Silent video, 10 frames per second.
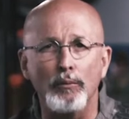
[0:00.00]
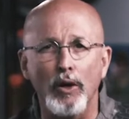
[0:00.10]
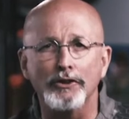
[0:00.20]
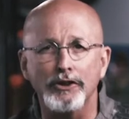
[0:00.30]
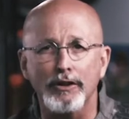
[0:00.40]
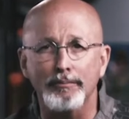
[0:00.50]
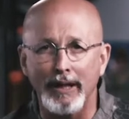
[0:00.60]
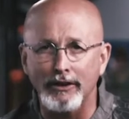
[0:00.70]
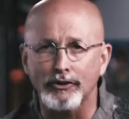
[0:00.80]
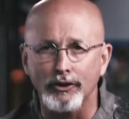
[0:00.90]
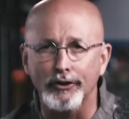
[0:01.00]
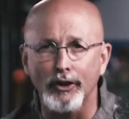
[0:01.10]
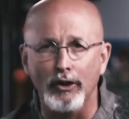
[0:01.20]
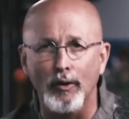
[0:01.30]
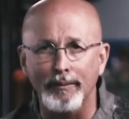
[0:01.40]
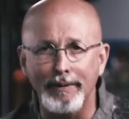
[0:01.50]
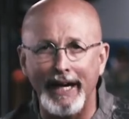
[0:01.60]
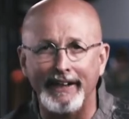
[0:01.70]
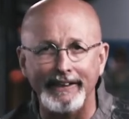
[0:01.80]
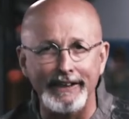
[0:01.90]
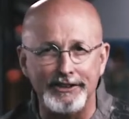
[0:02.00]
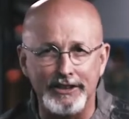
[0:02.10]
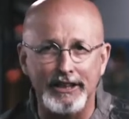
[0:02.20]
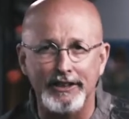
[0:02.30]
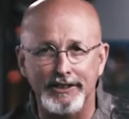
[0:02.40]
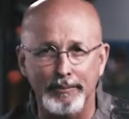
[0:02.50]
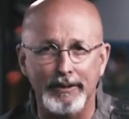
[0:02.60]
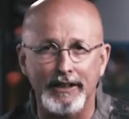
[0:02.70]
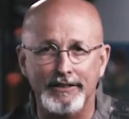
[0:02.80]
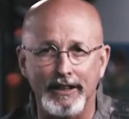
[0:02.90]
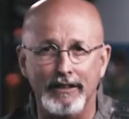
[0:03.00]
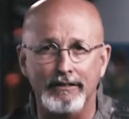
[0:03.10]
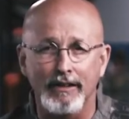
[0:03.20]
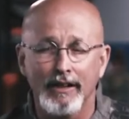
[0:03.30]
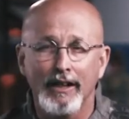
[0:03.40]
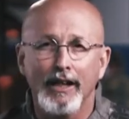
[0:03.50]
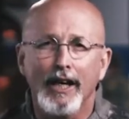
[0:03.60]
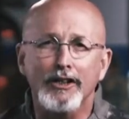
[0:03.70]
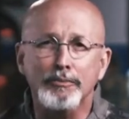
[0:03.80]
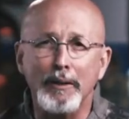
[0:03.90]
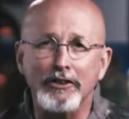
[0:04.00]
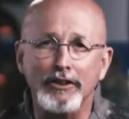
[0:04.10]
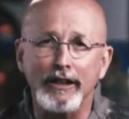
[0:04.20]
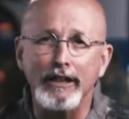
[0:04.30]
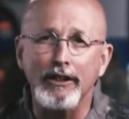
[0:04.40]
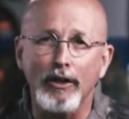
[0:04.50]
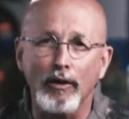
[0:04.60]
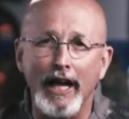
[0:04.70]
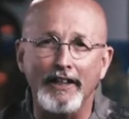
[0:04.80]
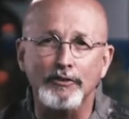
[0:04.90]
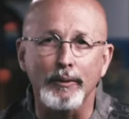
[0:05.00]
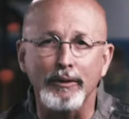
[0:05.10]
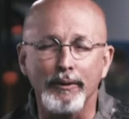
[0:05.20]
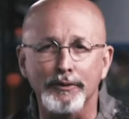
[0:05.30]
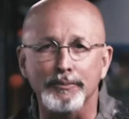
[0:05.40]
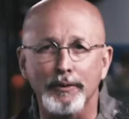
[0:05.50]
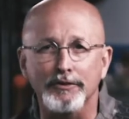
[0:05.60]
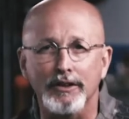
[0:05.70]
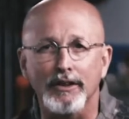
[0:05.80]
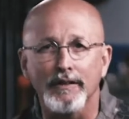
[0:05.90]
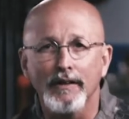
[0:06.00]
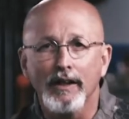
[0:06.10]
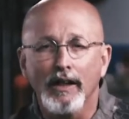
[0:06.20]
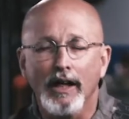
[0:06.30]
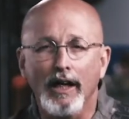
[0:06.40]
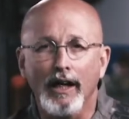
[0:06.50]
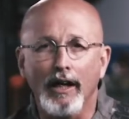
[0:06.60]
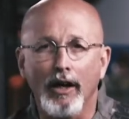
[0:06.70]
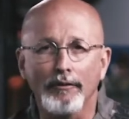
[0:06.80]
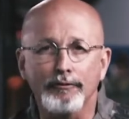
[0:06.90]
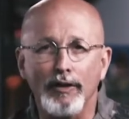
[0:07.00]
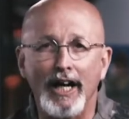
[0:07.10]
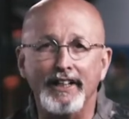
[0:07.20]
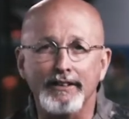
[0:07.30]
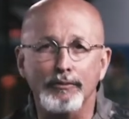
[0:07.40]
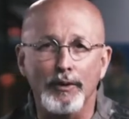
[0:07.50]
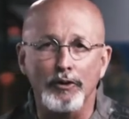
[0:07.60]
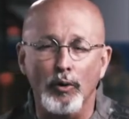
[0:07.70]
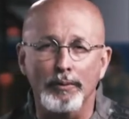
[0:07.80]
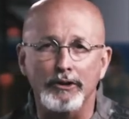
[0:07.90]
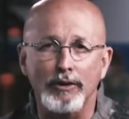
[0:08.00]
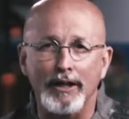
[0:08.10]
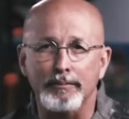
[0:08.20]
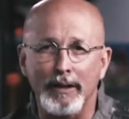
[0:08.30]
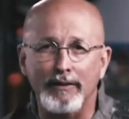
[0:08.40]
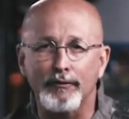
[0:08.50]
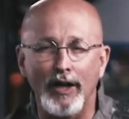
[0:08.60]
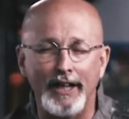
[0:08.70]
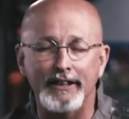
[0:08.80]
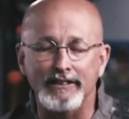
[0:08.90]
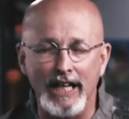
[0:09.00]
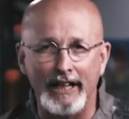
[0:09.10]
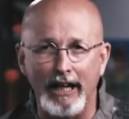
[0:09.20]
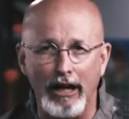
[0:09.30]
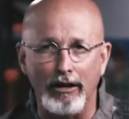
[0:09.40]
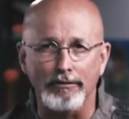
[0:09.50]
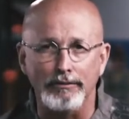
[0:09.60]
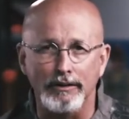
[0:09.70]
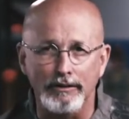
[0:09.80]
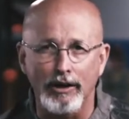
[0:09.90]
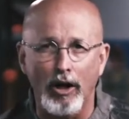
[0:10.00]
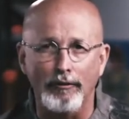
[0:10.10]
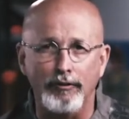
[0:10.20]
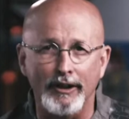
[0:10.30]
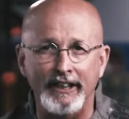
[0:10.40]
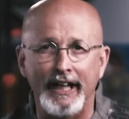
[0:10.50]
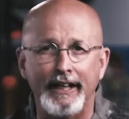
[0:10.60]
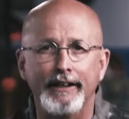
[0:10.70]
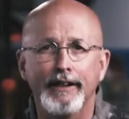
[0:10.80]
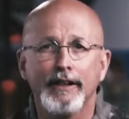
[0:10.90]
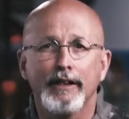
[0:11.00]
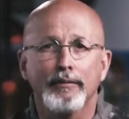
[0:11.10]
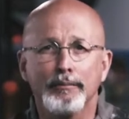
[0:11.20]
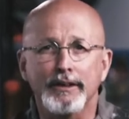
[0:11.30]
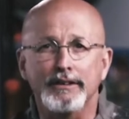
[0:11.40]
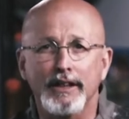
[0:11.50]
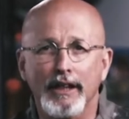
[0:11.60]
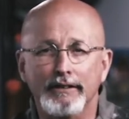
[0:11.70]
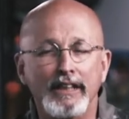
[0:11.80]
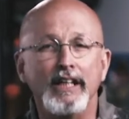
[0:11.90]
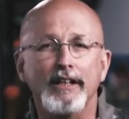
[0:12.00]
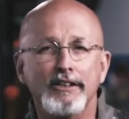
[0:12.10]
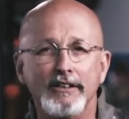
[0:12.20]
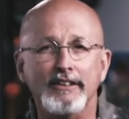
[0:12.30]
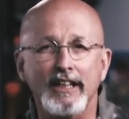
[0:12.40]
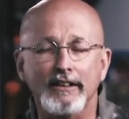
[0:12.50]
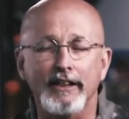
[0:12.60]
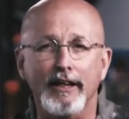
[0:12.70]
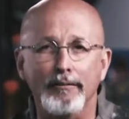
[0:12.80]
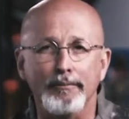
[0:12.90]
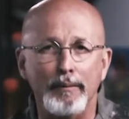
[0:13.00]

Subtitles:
I want you to make sure you're going back and listening to some of these things, especially, you know, last week we were supposed to, on Fridays, we're normally trying to make Fridays like our offering day, but didn't get a chance to get there.